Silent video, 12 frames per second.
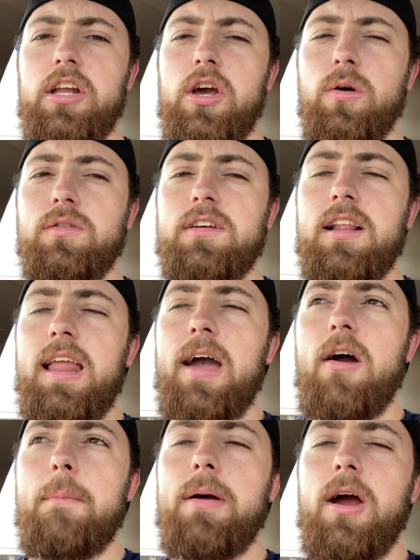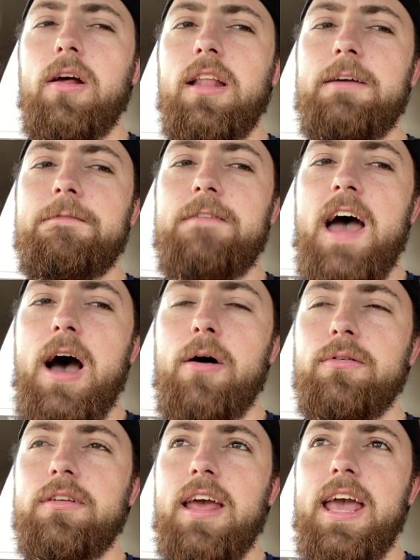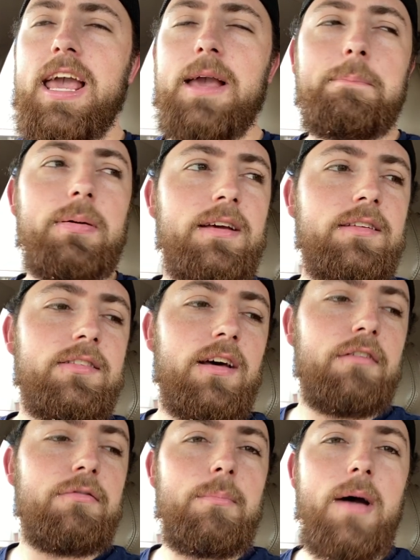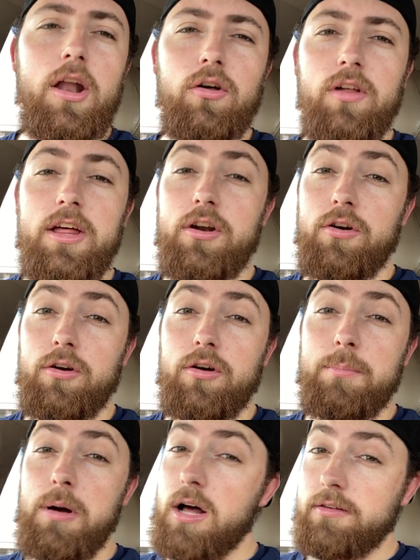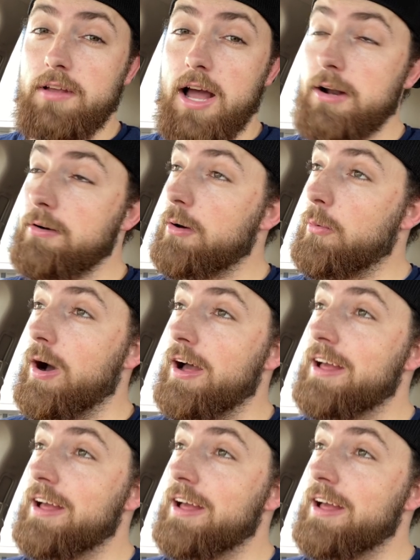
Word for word: news, Claire apparently found a piece of metal in her pasta. I don't know